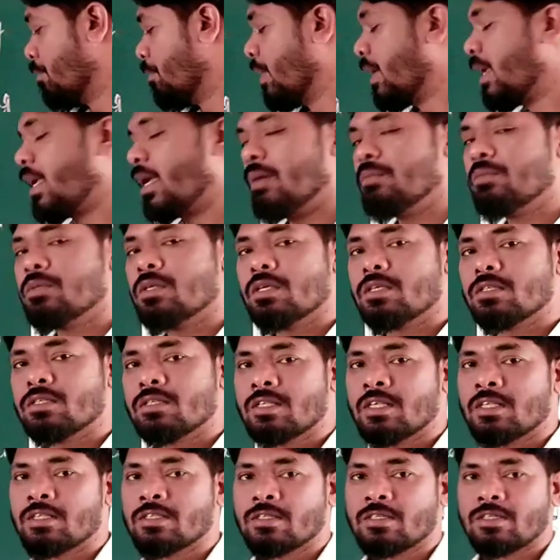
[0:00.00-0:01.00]

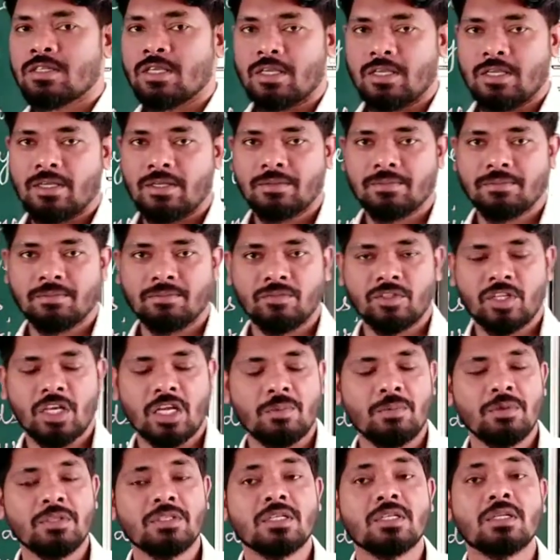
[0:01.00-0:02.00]
BM60.
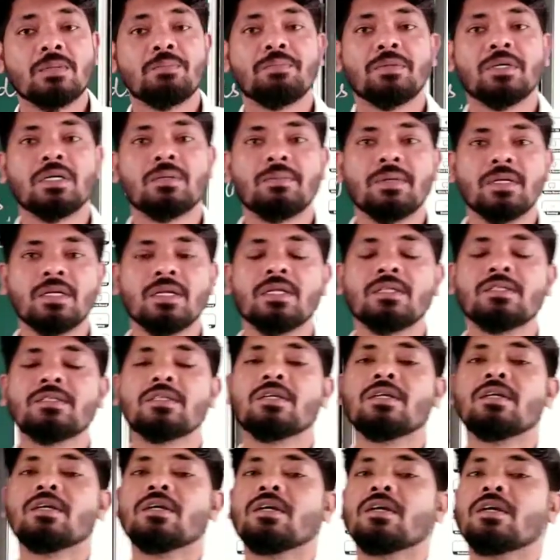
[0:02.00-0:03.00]
That means it's a permanent
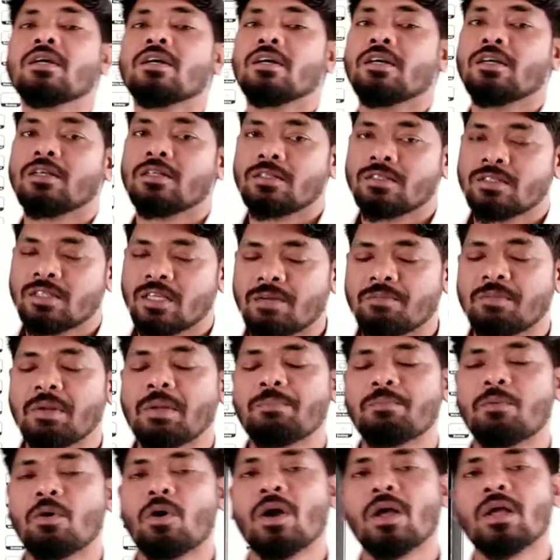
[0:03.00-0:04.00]

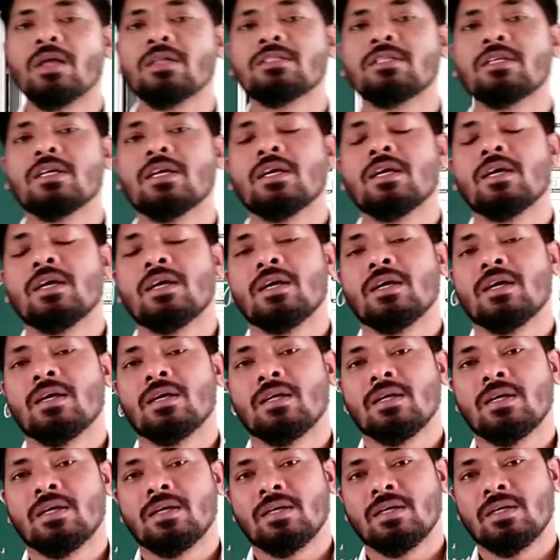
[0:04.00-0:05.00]
survey point
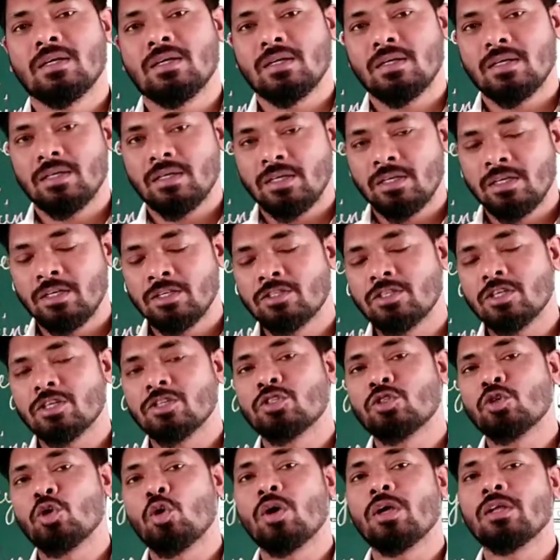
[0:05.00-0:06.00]
is
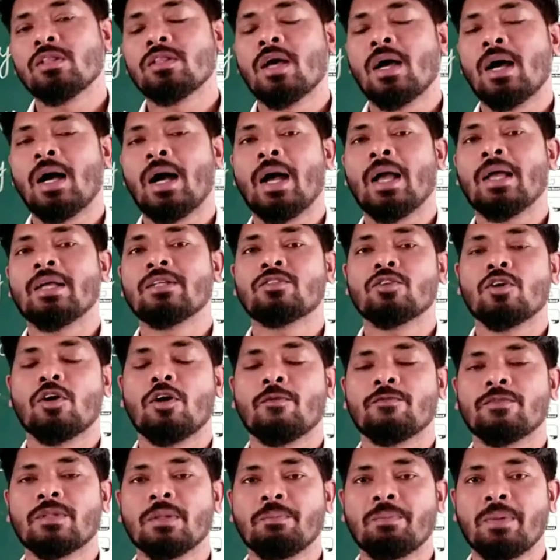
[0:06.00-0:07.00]
showing the height
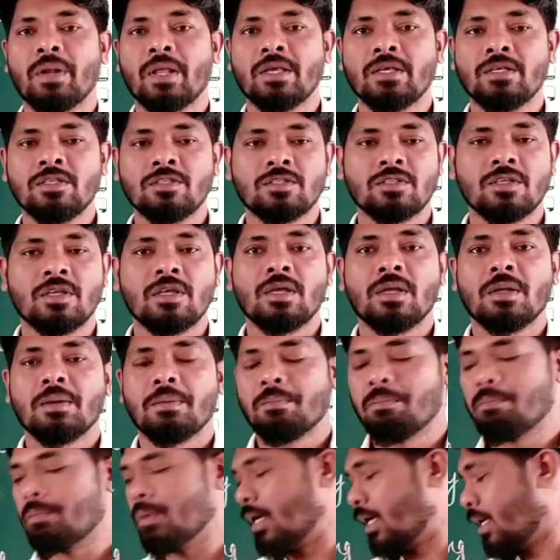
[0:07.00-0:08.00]
of the place
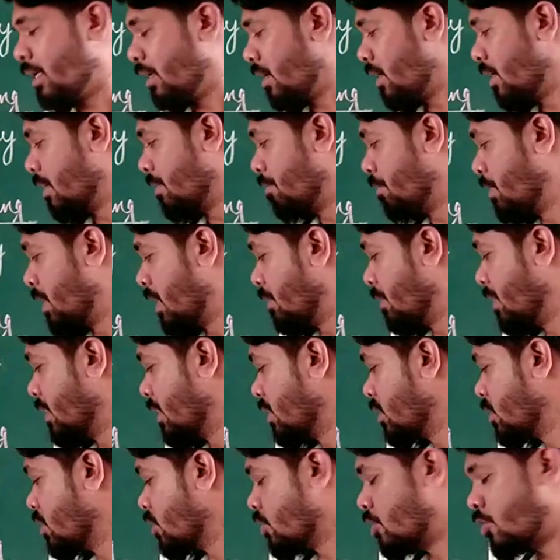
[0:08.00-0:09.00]
by
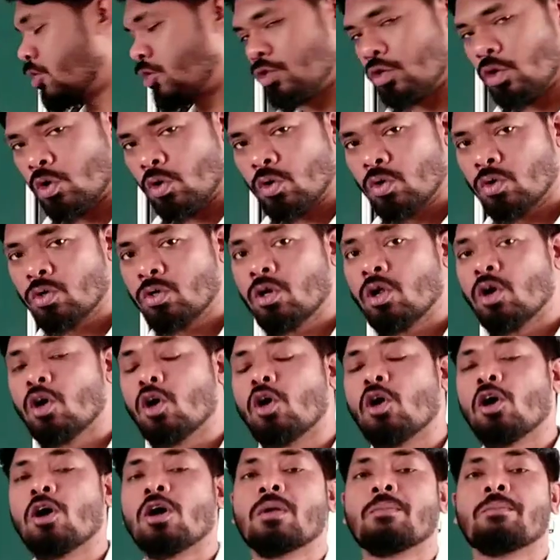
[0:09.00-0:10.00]
permanent
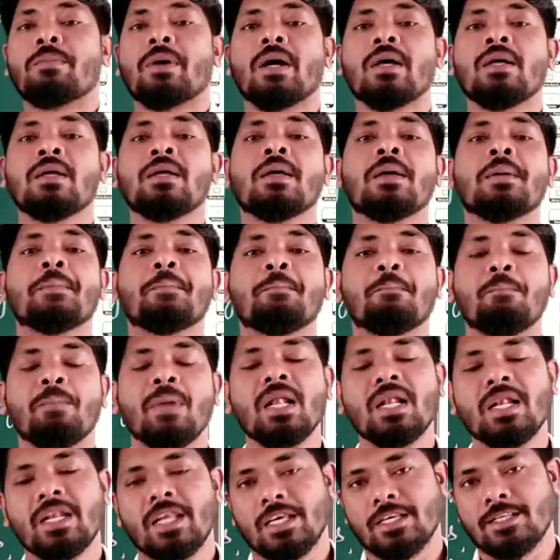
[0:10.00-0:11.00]
stone or by
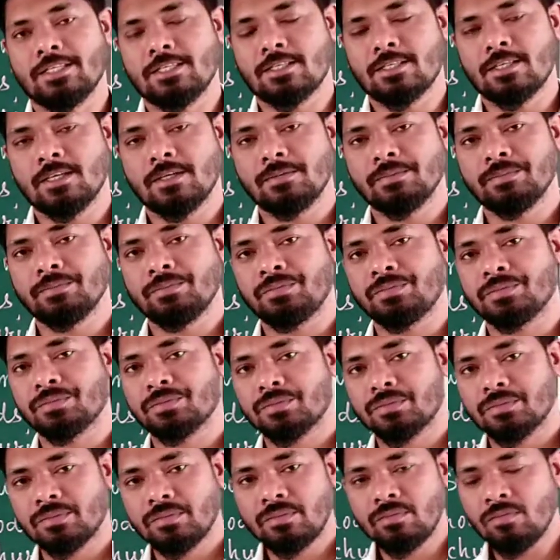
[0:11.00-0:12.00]
buildings.
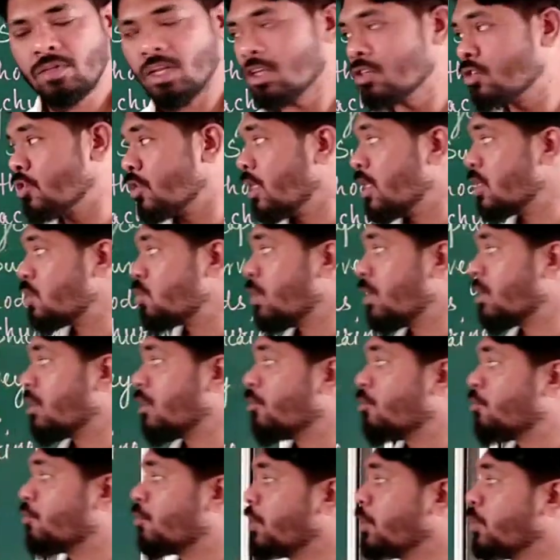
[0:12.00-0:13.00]
So these were
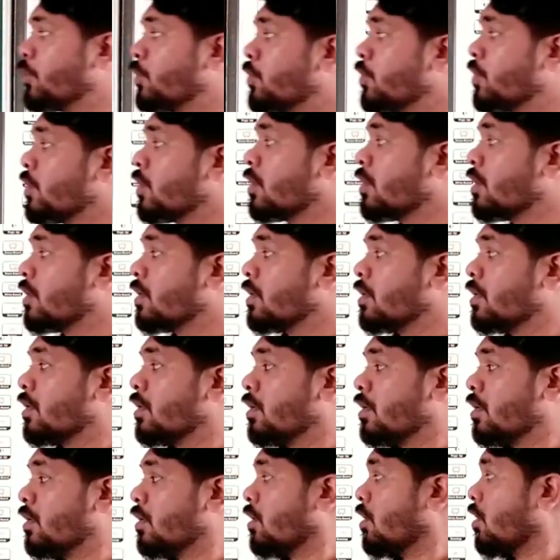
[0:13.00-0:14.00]
the few
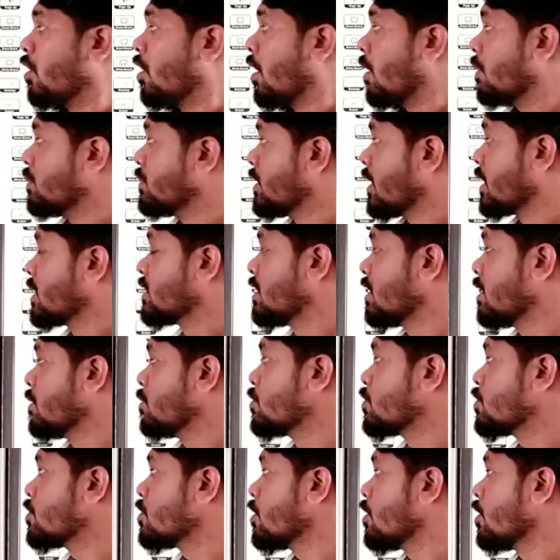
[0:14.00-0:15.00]

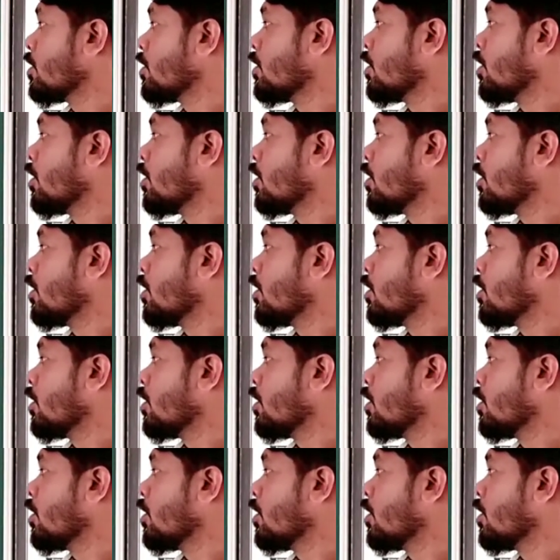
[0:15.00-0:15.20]
objectives